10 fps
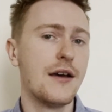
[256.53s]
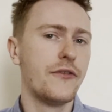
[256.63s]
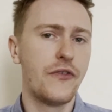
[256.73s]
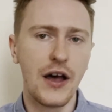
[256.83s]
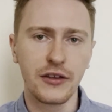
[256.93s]

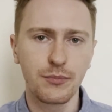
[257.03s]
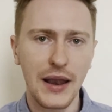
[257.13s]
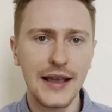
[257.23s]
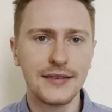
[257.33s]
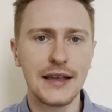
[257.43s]
first
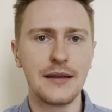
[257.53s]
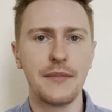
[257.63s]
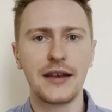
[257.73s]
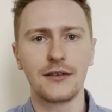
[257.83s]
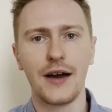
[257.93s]
place in a
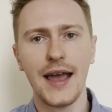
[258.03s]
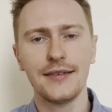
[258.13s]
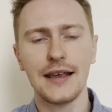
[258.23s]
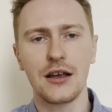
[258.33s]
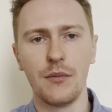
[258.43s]
medical
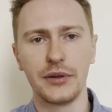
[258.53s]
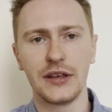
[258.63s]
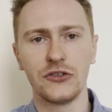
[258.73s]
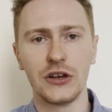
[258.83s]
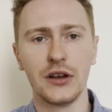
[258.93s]
essay
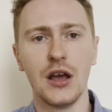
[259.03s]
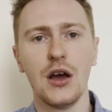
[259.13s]
competition,